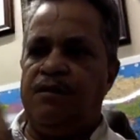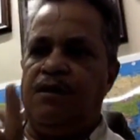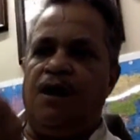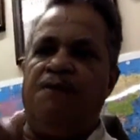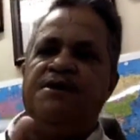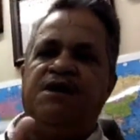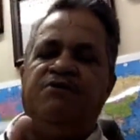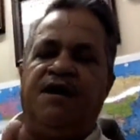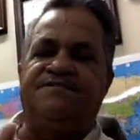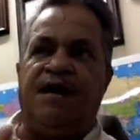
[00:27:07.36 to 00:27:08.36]
Let me give you
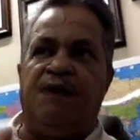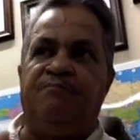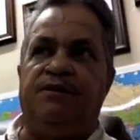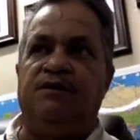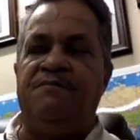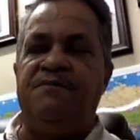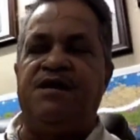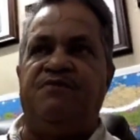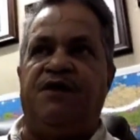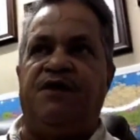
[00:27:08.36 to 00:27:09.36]
an example.
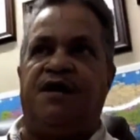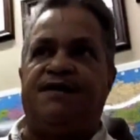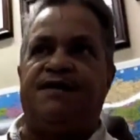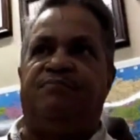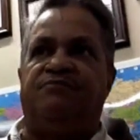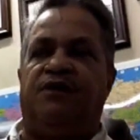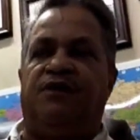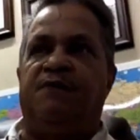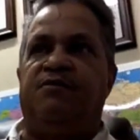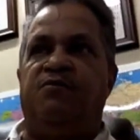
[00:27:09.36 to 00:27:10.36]
For
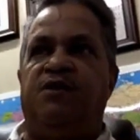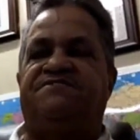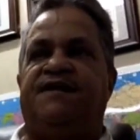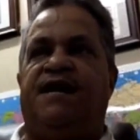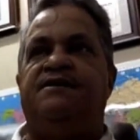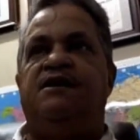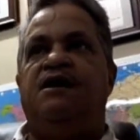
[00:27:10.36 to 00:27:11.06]
example, we have signed